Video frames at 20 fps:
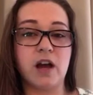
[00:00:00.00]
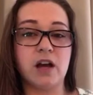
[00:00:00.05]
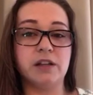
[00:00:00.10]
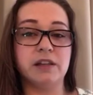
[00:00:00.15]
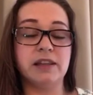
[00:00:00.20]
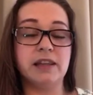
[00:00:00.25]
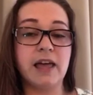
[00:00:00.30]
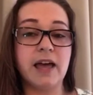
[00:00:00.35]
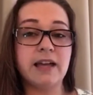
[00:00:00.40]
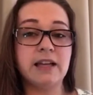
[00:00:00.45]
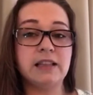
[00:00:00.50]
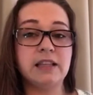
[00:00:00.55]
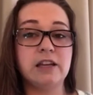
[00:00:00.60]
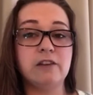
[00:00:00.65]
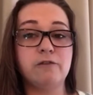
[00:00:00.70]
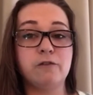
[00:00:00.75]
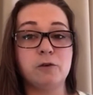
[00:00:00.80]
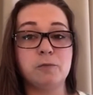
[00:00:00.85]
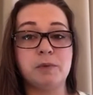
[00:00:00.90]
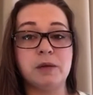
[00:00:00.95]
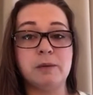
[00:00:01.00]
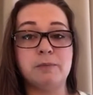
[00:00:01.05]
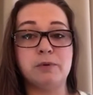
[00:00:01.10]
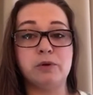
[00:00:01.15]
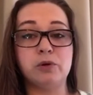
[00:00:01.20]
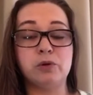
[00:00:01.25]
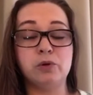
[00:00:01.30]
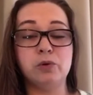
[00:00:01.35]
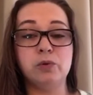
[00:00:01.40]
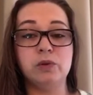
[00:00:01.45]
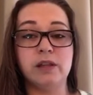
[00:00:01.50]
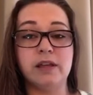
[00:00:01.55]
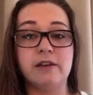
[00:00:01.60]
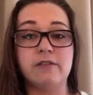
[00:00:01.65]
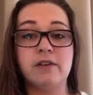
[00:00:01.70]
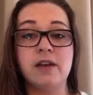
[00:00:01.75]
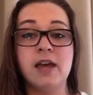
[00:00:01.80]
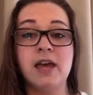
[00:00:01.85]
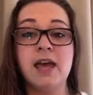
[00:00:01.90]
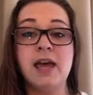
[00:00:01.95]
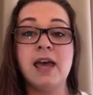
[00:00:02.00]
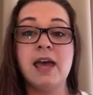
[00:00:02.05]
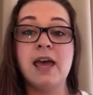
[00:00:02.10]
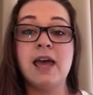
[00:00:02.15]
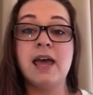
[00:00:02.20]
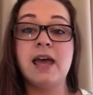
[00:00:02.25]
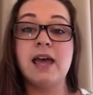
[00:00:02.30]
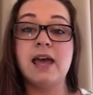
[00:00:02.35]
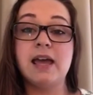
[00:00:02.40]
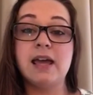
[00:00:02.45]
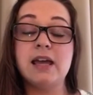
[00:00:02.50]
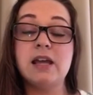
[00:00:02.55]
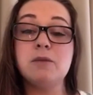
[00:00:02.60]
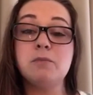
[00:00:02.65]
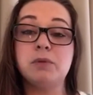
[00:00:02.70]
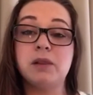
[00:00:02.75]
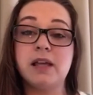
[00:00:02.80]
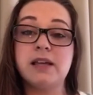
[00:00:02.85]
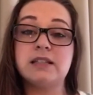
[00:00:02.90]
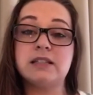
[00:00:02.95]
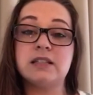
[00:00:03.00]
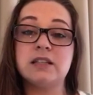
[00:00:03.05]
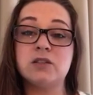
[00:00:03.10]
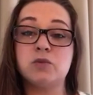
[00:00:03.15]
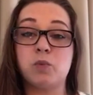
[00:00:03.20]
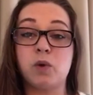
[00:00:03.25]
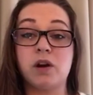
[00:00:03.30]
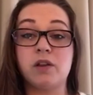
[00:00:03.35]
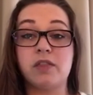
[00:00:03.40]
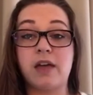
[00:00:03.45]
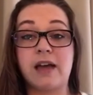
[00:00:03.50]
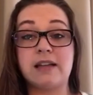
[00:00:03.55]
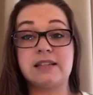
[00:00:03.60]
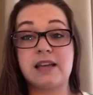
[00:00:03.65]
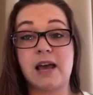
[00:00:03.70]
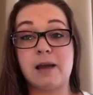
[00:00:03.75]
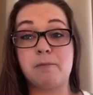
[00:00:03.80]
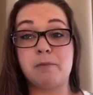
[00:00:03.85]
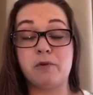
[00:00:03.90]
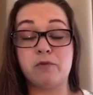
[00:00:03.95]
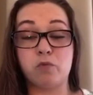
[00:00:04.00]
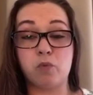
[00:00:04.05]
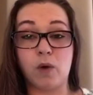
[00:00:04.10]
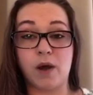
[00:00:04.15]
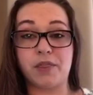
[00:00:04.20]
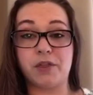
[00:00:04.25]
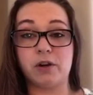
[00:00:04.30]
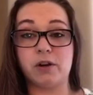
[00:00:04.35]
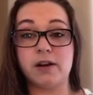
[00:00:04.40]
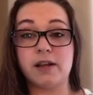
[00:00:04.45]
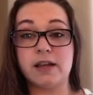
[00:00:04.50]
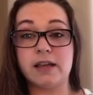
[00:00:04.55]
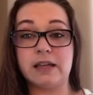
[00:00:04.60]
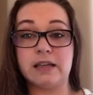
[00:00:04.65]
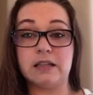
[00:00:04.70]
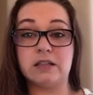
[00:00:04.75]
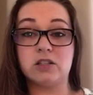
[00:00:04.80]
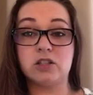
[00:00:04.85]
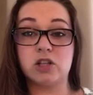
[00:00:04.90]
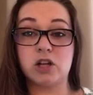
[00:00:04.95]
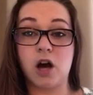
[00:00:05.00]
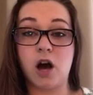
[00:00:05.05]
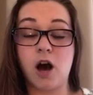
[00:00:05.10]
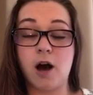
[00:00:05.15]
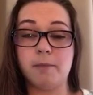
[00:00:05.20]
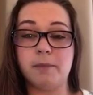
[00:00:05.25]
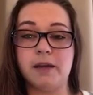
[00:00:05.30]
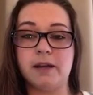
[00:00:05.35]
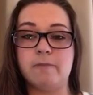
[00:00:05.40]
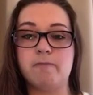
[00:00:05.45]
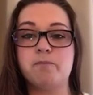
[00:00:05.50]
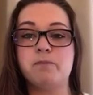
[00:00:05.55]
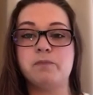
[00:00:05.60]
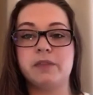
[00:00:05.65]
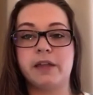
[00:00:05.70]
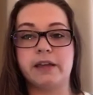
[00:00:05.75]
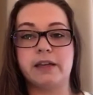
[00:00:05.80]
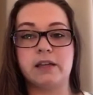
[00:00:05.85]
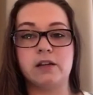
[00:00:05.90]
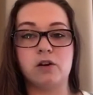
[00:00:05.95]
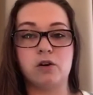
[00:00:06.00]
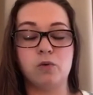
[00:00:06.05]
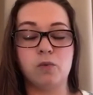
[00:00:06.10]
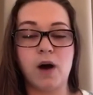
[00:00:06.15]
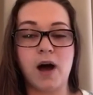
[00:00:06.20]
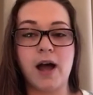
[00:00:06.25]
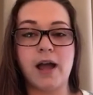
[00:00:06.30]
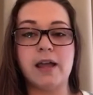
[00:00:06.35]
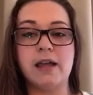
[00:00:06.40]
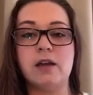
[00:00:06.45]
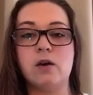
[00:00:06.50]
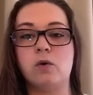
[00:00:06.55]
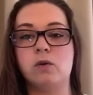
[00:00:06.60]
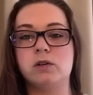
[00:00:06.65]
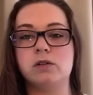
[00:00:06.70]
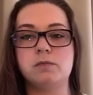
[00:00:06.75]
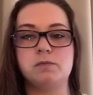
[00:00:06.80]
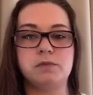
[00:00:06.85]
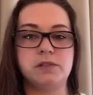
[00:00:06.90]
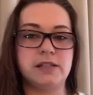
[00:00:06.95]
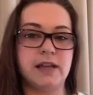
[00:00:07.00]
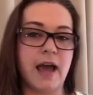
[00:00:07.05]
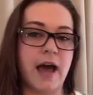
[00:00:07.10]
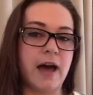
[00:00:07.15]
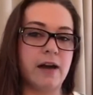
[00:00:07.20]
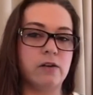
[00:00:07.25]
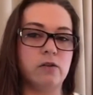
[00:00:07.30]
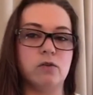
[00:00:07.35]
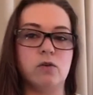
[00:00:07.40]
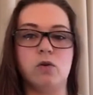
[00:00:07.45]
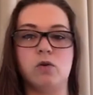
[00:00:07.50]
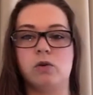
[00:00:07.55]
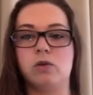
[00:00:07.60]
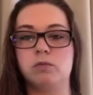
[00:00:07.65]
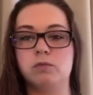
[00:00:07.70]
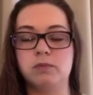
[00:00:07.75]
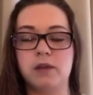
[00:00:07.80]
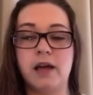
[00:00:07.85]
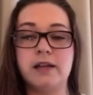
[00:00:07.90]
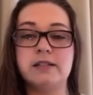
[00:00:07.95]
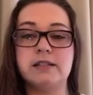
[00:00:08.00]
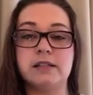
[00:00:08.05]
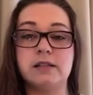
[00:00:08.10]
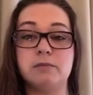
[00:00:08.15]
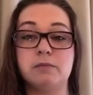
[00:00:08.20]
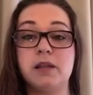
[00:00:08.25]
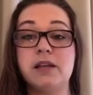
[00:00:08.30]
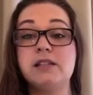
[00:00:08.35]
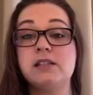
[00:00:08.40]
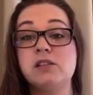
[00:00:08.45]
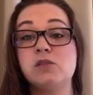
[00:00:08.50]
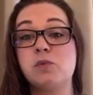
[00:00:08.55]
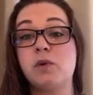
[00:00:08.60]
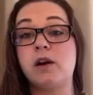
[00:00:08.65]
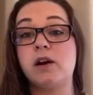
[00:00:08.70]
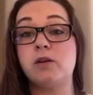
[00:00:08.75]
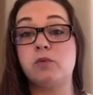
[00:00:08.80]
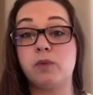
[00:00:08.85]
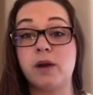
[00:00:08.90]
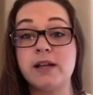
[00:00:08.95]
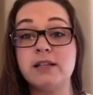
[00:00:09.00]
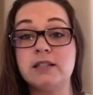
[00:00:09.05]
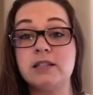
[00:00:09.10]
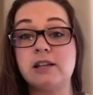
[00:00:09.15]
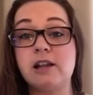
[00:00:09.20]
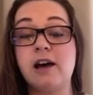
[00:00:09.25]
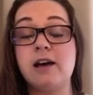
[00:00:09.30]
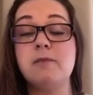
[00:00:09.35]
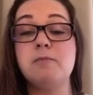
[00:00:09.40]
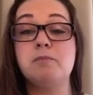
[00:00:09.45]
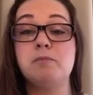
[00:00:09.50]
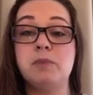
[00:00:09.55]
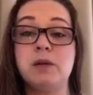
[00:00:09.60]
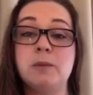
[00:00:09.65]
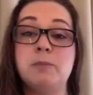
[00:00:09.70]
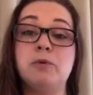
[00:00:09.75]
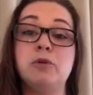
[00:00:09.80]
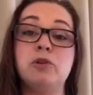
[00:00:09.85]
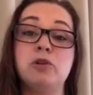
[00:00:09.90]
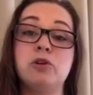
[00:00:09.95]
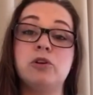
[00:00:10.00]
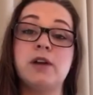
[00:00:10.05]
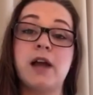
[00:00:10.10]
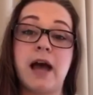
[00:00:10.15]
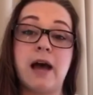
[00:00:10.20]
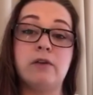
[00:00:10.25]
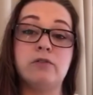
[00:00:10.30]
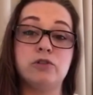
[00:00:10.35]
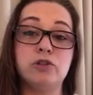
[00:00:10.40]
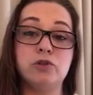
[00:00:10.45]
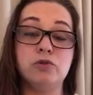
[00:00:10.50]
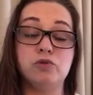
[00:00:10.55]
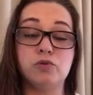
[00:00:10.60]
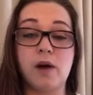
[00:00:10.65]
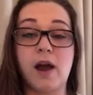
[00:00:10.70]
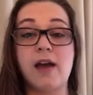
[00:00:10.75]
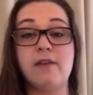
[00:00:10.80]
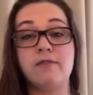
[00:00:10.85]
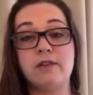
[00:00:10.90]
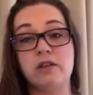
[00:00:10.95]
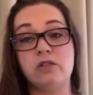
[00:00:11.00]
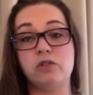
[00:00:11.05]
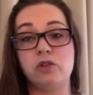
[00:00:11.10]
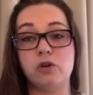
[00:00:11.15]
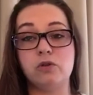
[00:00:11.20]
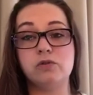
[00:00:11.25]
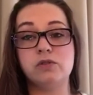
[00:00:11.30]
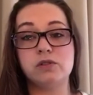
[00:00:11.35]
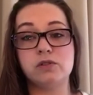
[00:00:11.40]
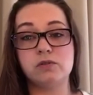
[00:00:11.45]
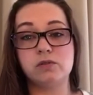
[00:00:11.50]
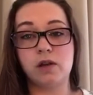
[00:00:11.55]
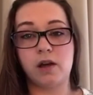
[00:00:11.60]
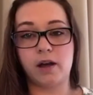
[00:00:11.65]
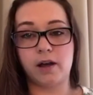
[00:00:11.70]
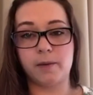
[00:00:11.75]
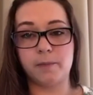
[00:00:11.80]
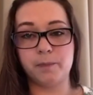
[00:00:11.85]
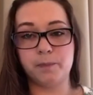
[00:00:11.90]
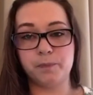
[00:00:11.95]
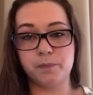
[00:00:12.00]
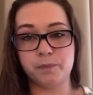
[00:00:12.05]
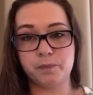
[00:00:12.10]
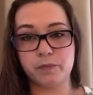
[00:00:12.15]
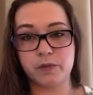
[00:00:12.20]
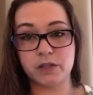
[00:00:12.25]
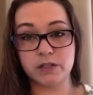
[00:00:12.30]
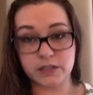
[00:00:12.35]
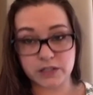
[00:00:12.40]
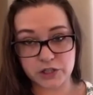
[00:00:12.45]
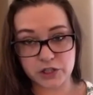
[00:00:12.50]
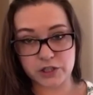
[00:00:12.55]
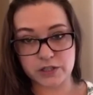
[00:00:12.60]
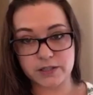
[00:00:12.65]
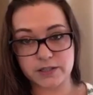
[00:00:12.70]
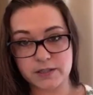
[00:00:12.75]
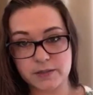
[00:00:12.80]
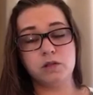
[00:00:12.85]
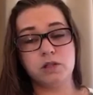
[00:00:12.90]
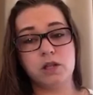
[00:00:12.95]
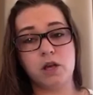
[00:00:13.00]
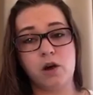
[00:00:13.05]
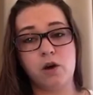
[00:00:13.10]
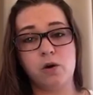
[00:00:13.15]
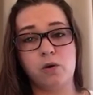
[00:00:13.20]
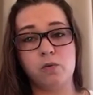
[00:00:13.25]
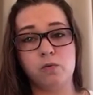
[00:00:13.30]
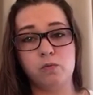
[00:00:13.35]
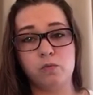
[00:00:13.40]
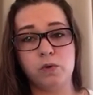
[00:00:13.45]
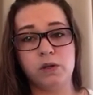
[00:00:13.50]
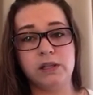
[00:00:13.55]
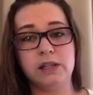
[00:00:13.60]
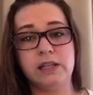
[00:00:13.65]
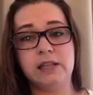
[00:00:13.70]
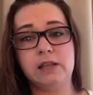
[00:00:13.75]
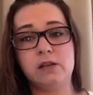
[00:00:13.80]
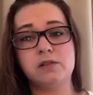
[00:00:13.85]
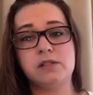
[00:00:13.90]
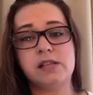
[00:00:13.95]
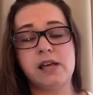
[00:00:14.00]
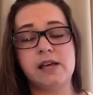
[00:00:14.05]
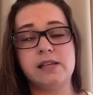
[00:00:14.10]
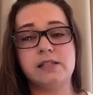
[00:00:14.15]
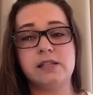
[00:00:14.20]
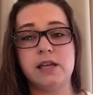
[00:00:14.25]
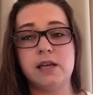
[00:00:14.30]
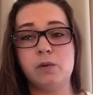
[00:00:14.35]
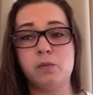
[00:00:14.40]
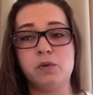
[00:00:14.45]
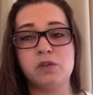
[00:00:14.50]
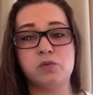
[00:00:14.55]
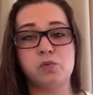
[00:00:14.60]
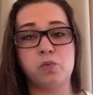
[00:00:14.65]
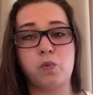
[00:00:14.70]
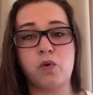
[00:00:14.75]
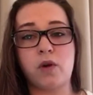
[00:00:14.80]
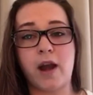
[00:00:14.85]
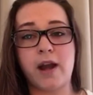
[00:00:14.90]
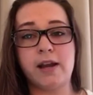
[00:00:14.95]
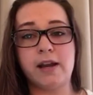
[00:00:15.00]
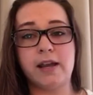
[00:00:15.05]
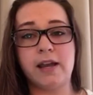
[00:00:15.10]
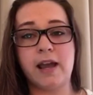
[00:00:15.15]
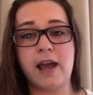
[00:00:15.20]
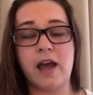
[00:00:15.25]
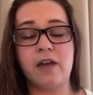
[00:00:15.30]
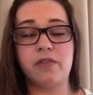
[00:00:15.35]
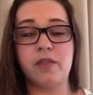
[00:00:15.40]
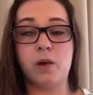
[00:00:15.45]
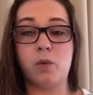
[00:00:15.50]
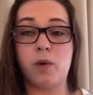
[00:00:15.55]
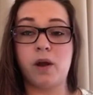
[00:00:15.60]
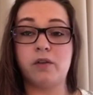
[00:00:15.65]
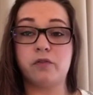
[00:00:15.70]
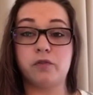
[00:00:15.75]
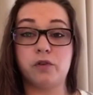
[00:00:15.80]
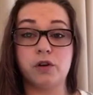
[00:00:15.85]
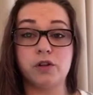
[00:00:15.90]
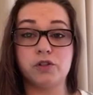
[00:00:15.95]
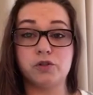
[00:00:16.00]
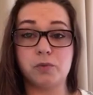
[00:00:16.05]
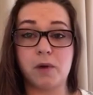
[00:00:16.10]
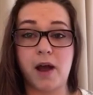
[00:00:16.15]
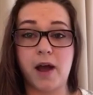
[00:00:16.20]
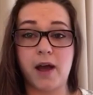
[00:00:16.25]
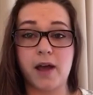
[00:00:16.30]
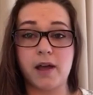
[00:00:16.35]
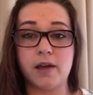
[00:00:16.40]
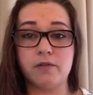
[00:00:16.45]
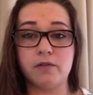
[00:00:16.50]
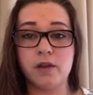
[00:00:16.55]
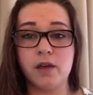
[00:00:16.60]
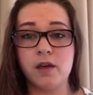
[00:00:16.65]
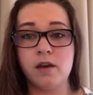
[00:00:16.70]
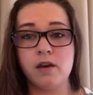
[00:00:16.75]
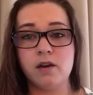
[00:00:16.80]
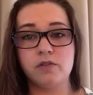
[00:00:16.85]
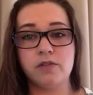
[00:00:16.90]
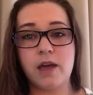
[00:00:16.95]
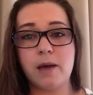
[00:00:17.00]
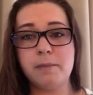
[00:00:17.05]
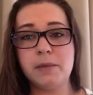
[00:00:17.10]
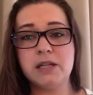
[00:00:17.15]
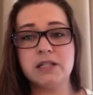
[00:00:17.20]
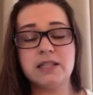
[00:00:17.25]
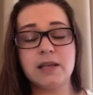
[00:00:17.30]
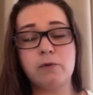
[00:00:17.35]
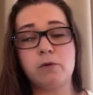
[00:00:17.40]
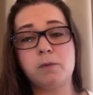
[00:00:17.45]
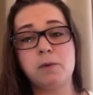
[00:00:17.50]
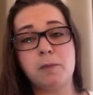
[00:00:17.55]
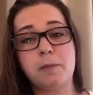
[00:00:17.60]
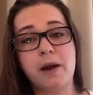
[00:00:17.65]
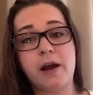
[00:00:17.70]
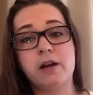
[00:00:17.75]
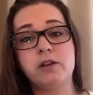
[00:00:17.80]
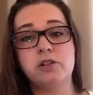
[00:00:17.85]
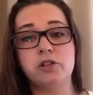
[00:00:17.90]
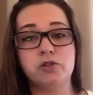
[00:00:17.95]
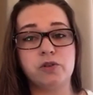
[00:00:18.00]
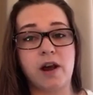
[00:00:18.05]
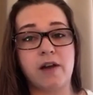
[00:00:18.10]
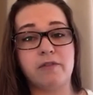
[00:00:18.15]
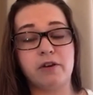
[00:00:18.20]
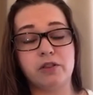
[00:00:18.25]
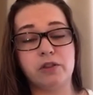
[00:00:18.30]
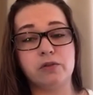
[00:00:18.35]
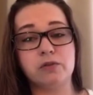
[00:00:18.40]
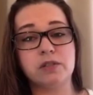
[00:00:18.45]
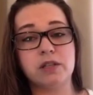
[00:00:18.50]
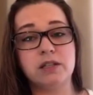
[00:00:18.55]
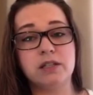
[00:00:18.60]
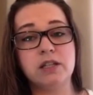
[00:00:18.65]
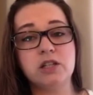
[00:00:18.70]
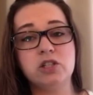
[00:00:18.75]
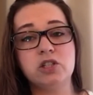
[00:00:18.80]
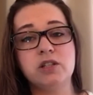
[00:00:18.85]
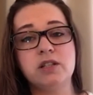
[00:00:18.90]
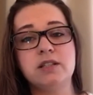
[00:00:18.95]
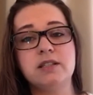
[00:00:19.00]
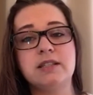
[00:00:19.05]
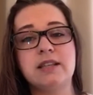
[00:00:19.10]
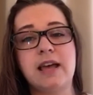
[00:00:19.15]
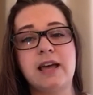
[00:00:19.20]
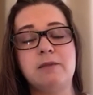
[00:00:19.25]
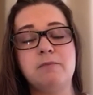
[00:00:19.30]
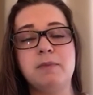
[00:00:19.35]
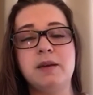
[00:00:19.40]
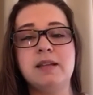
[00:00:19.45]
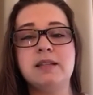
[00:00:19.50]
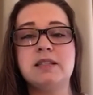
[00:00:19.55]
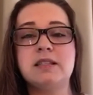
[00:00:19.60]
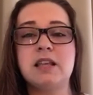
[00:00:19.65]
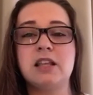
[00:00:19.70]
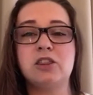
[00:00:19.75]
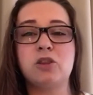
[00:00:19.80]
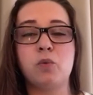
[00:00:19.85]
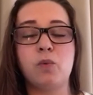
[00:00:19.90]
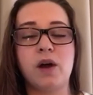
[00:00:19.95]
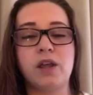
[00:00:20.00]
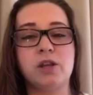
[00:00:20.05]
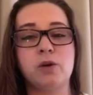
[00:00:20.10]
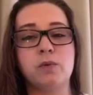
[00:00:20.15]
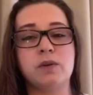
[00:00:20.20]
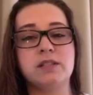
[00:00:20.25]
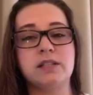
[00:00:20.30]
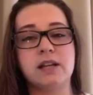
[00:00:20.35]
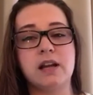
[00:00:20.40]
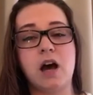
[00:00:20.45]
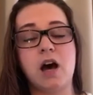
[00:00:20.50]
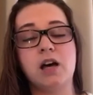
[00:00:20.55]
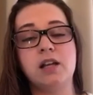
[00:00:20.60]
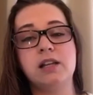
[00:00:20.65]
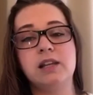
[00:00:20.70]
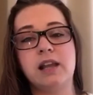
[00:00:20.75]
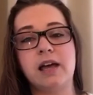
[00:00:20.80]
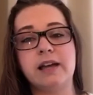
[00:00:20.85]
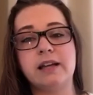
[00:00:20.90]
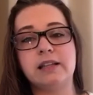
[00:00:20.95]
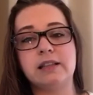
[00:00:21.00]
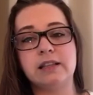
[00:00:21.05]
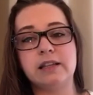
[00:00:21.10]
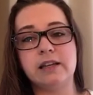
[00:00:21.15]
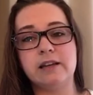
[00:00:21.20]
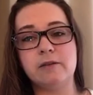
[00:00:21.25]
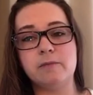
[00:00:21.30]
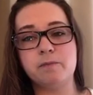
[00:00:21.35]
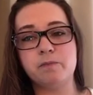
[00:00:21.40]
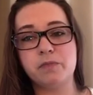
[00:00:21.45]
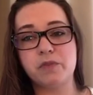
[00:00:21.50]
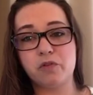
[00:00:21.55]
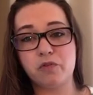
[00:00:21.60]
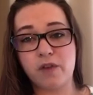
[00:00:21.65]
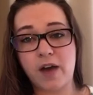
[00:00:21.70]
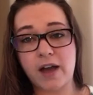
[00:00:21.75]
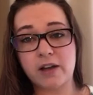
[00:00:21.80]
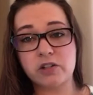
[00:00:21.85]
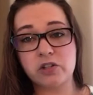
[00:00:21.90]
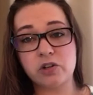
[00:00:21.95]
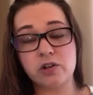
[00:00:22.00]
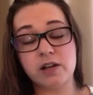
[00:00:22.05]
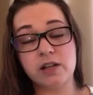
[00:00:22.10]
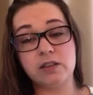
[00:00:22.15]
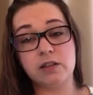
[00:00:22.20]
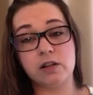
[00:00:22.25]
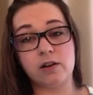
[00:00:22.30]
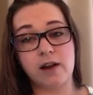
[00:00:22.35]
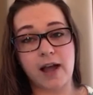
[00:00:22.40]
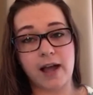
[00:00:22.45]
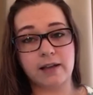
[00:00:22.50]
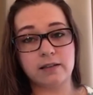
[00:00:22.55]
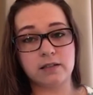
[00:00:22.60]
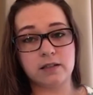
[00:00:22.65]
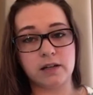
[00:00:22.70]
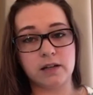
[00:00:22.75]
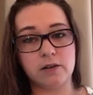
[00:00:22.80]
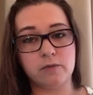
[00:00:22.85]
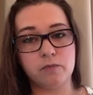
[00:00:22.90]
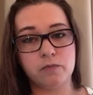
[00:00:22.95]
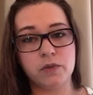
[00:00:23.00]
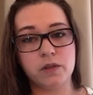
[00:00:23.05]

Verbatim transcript: unlikely for people who live in places where that type of weather is common, like in Hawaii or Seattle or London, places where it rains a lot, people learn how to drive in those um, conditions. So when Lilo says it was rainy and they went for a drive, that means they were prepared to drive on those conditions and means that the weather was an unlikely factor in their accident.